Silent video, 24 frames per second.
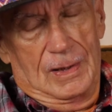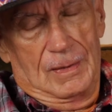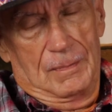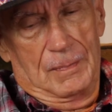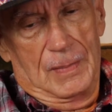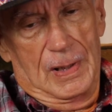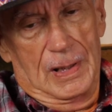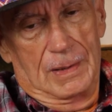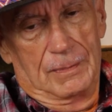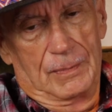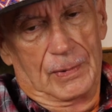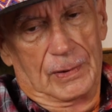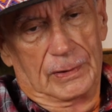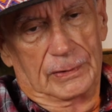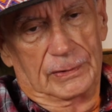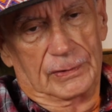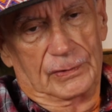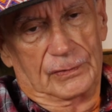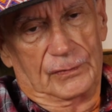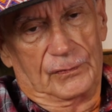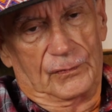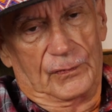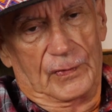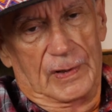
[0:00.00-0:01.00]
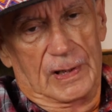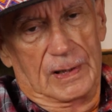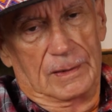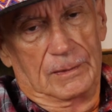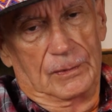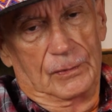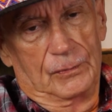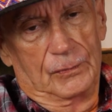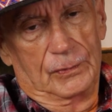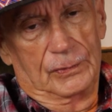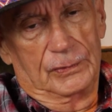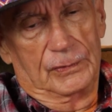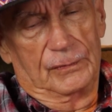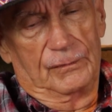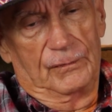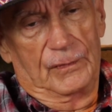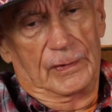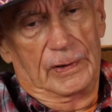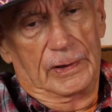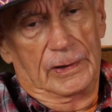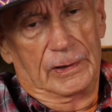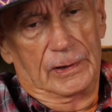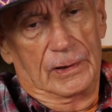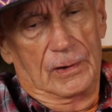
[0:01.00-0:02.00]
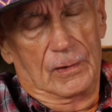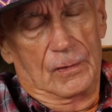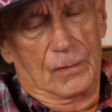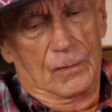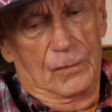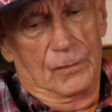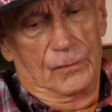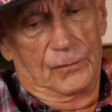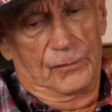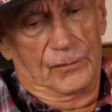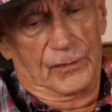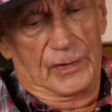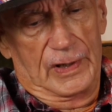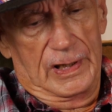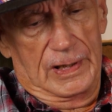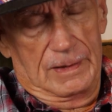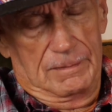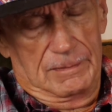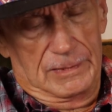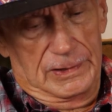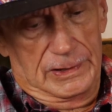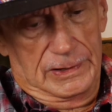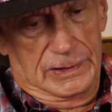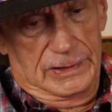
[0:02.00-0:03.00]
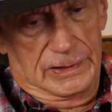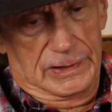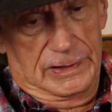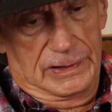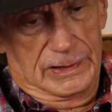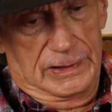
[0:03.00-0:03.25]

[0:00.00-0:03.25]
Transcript: My mother's family was a very old family.